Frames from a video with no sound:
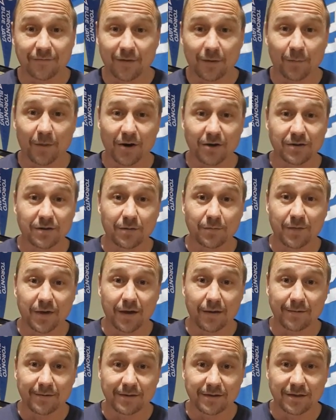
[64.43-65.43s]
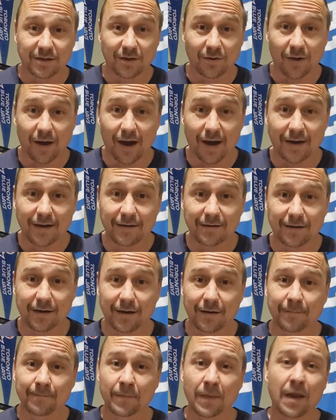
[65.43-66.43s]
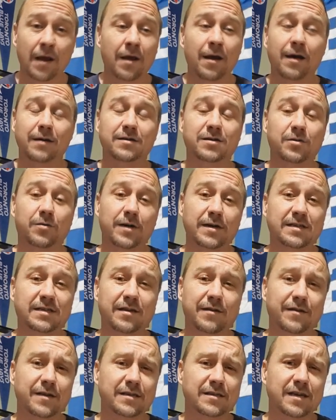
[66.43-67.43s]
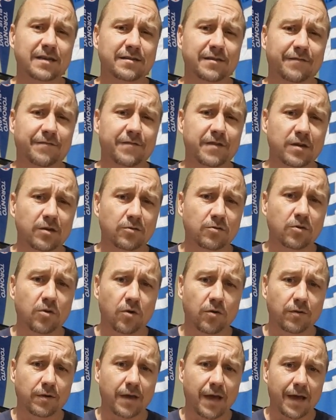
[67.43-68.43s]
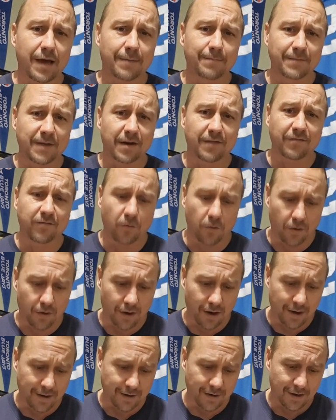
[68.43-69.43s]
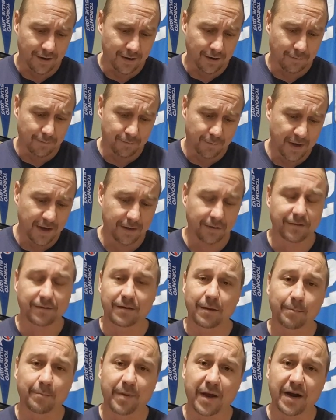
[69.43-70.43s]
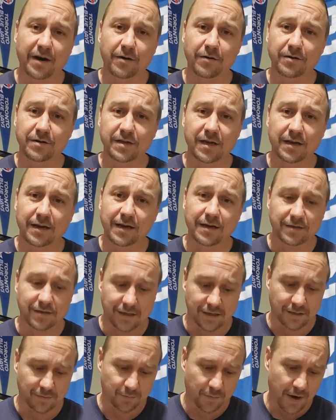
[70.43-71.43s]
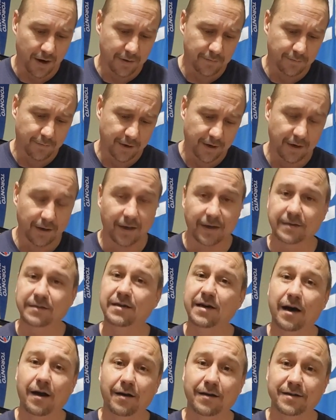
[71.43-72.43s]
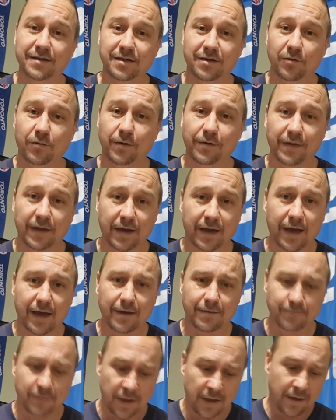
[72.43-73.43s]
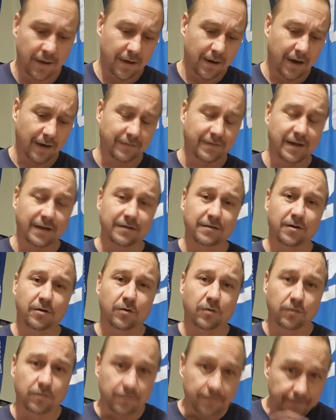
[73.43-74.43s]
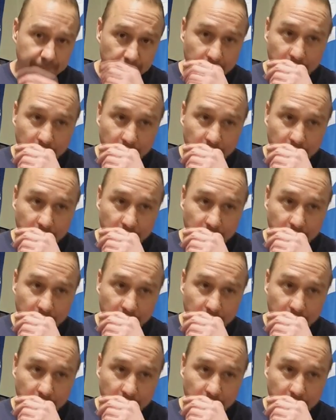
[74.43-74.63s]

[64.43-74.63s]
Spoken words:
if the Bears will be able to do anything. So I see this as a field goal game, therefore I gotta pick the Bears against the spread, but I like Dallas to win the game. I think they'll